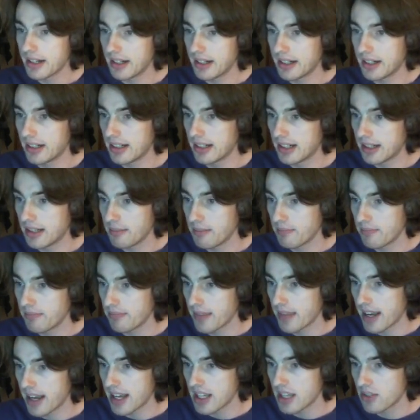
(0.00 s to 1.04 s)

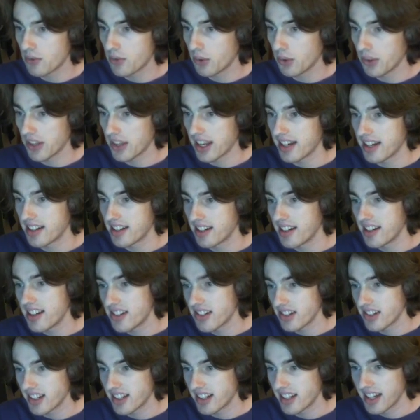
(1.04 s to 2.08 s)
As for the
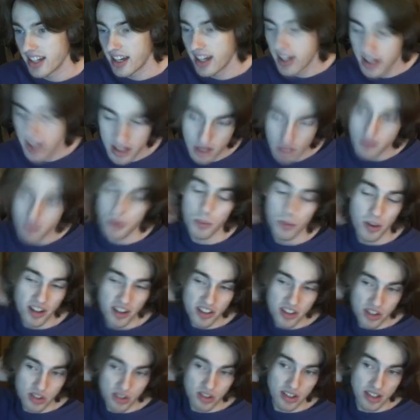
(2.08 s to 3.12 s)
Indonesia, yeah, if you
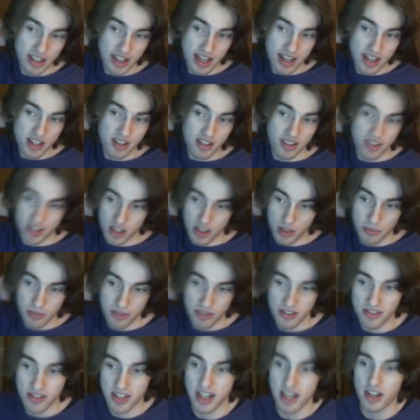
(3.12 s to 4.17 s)
wanted to get into the top
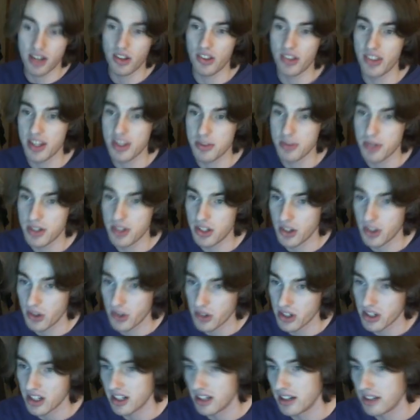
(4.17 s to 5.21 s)
15 on this one, you
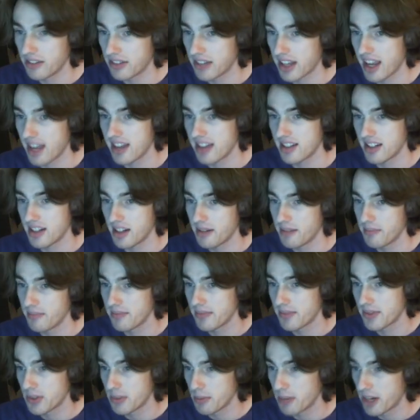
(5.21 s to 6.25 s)
couldn't have guessed
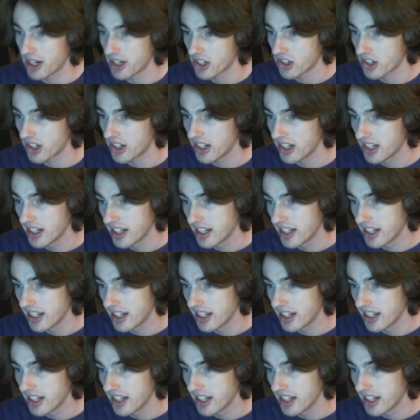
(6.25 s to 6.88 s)
Sumatra.